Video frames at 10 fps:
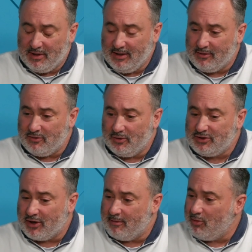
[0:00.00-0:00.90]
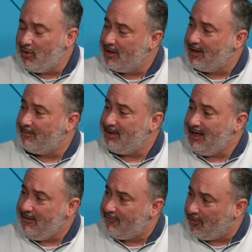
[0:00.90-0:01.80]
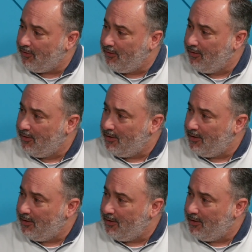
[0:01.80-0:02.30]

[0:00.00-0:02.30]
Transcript: political turmoil and upheaval